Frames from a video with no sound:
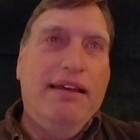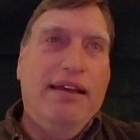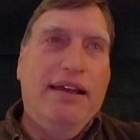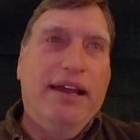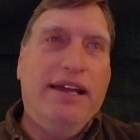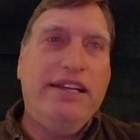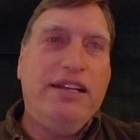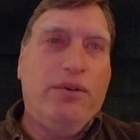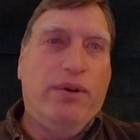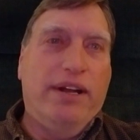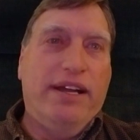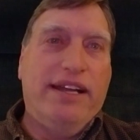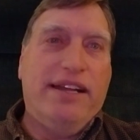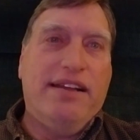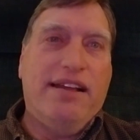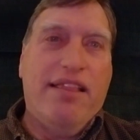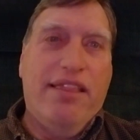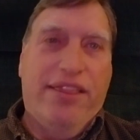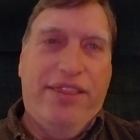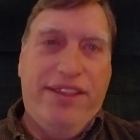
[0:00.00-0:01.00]

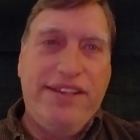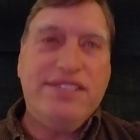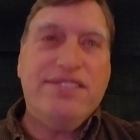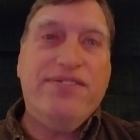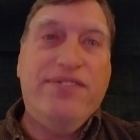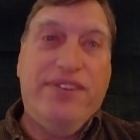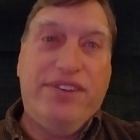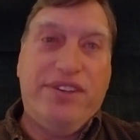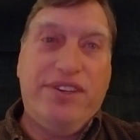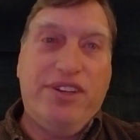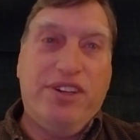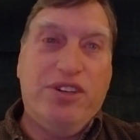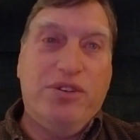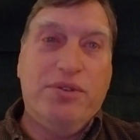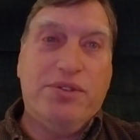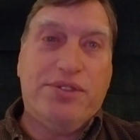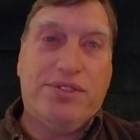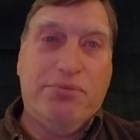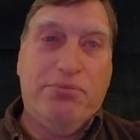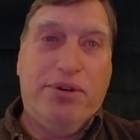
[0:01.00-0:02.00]
Anyway, this video
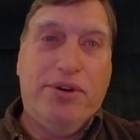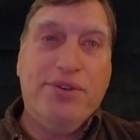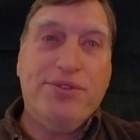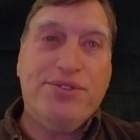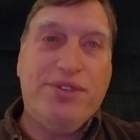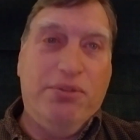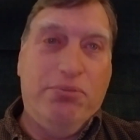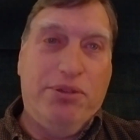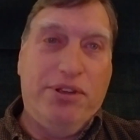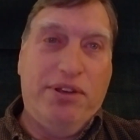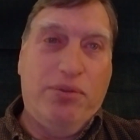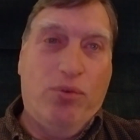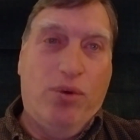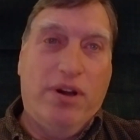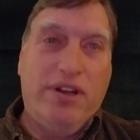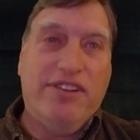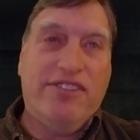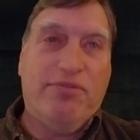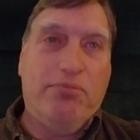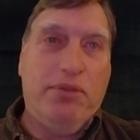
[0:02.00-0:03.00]
was supposed to be
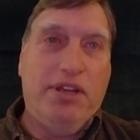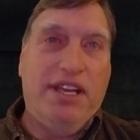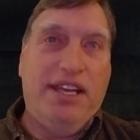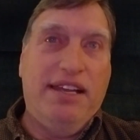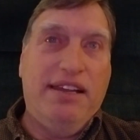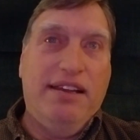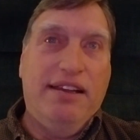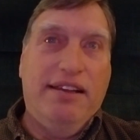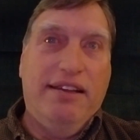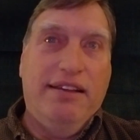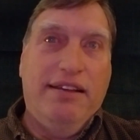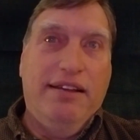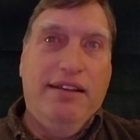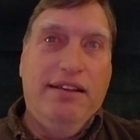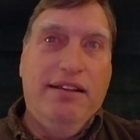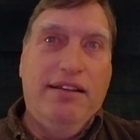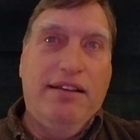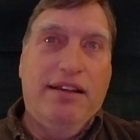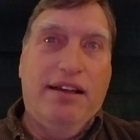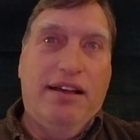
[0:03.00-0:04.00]
one of me
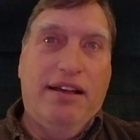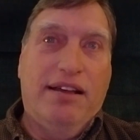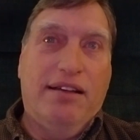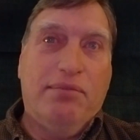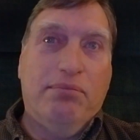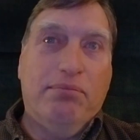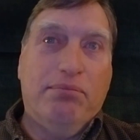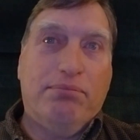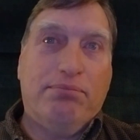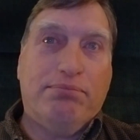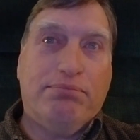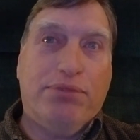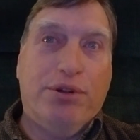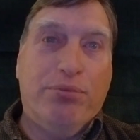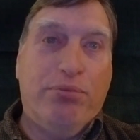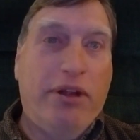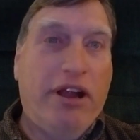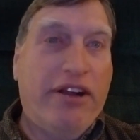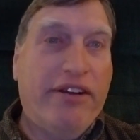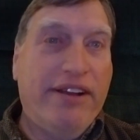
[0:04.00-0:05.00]

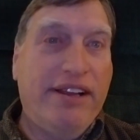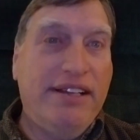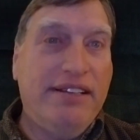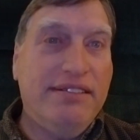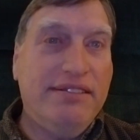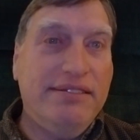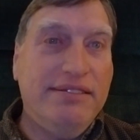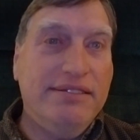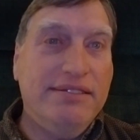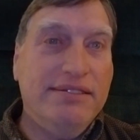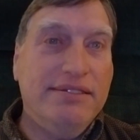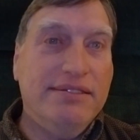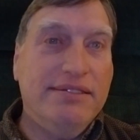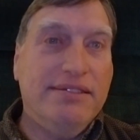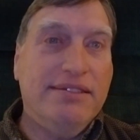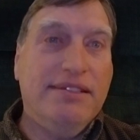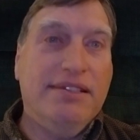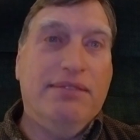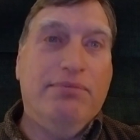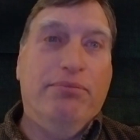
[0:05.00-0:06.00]
preparing
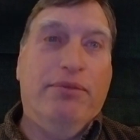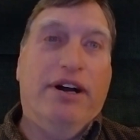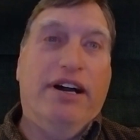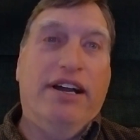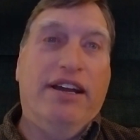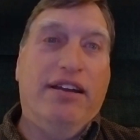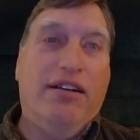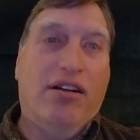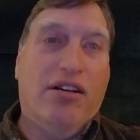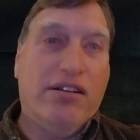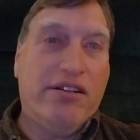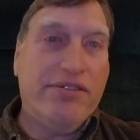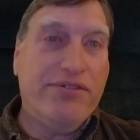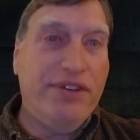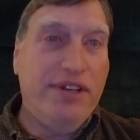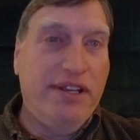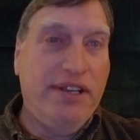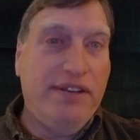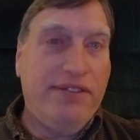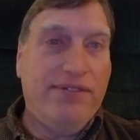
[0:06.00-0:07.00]
my
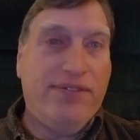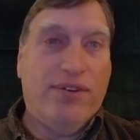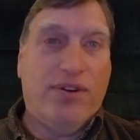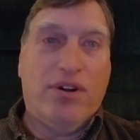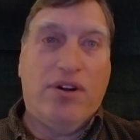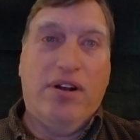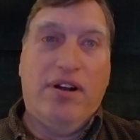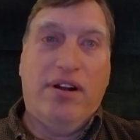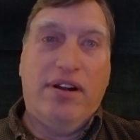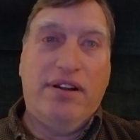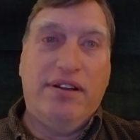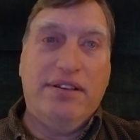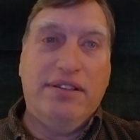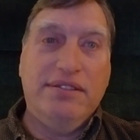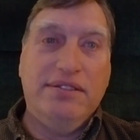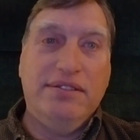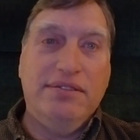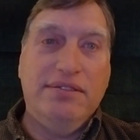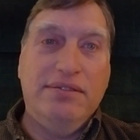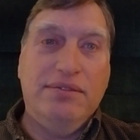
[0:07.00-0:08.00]
RV for our
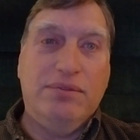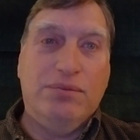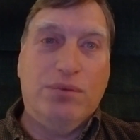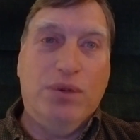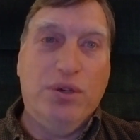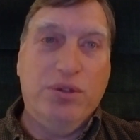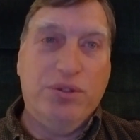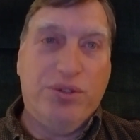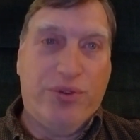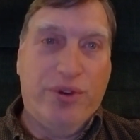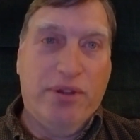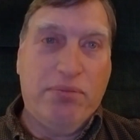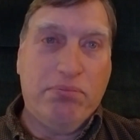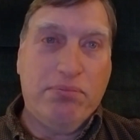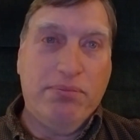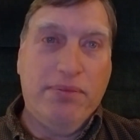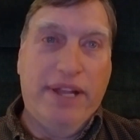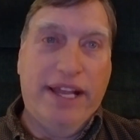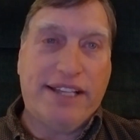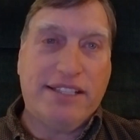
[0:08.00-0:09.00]
road
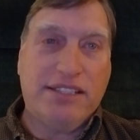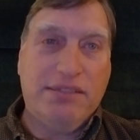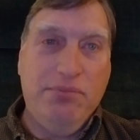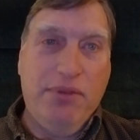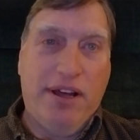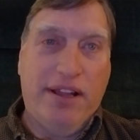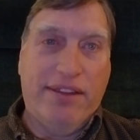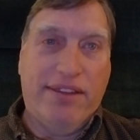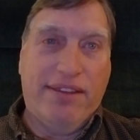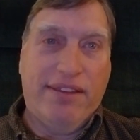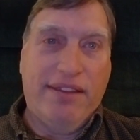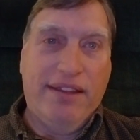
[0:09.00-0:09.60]
trip next month.